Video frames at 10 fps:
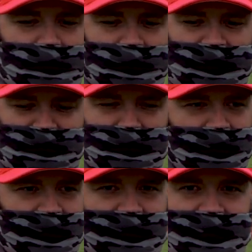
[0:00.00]
we played some
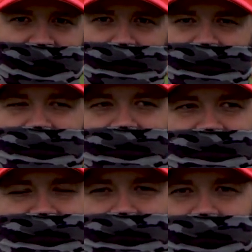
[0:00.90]
really good teams in the
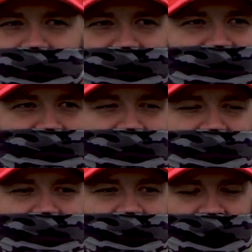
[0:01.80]
district we're in this
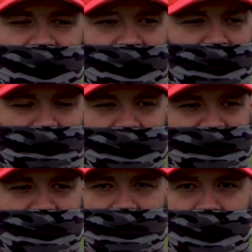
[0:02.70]
year, and I've
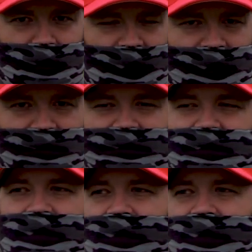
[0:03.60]
watched them go out